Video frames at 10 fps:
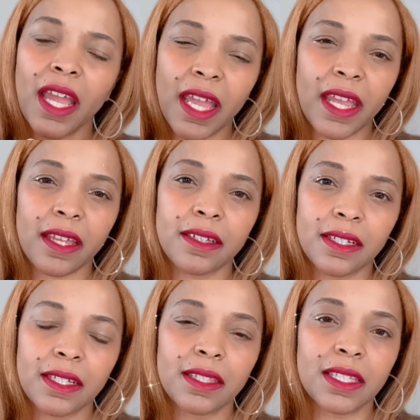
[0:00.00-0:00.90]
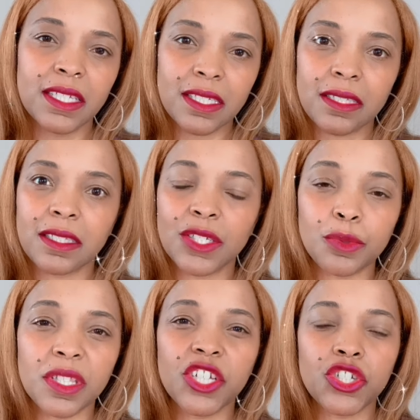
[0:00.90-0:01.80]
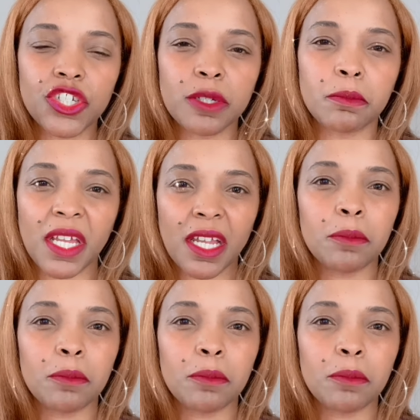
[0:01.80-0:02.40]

Hey, this relationship may